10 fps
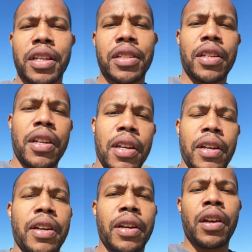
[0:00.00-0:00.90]

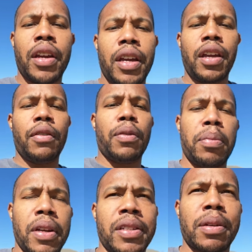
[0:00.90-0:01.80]
However, you won't ha- be
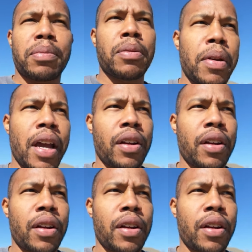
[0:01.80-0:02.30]
able to